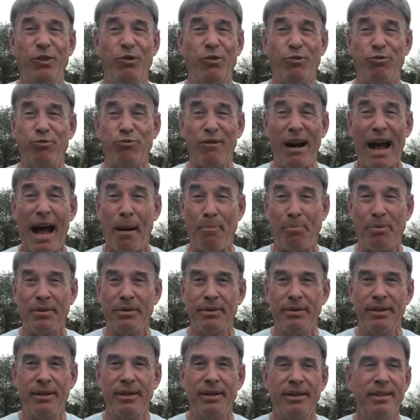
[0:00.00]
Crap.
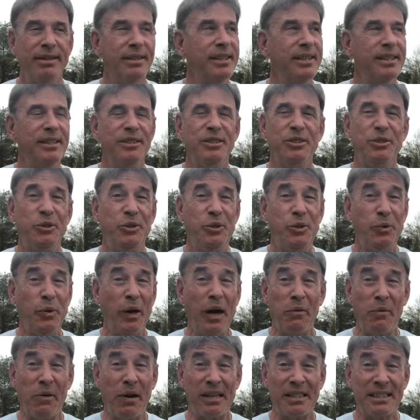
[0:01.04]
Do
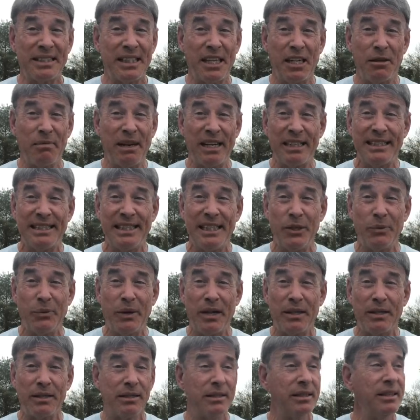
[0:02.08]
I want to sell my
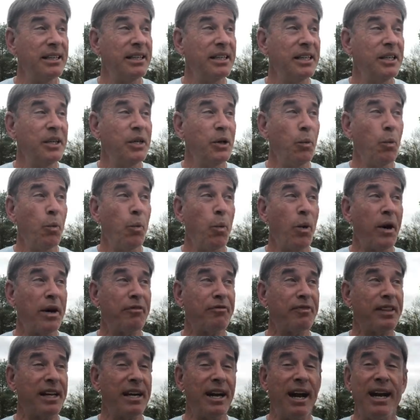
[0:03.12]
Sea-Dweller? What
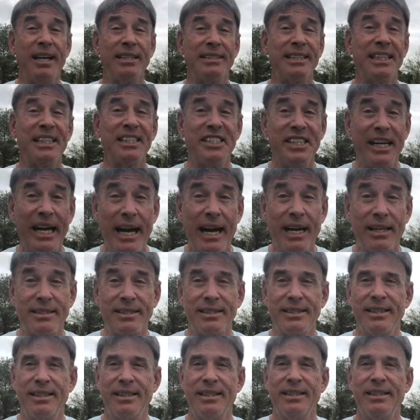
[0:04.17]
if the guy says
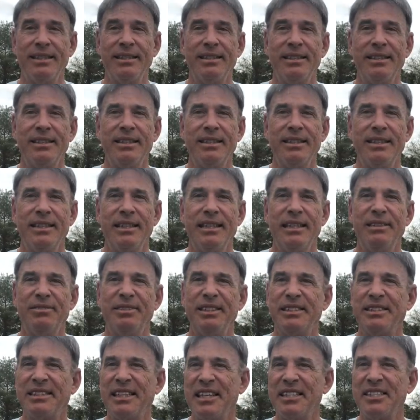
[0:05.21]
yes? If
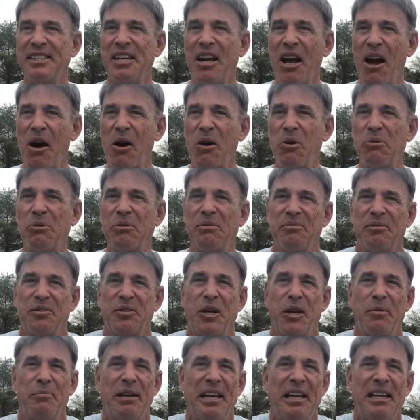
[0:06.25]
he says no, it's
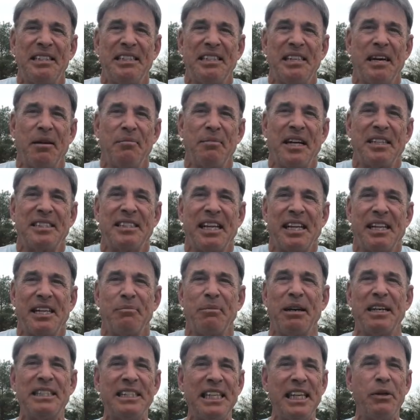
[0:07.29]
going to be easy. I'm not selling
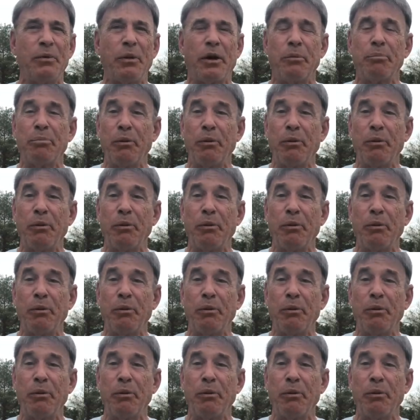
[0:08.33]
my Sea-Dweller.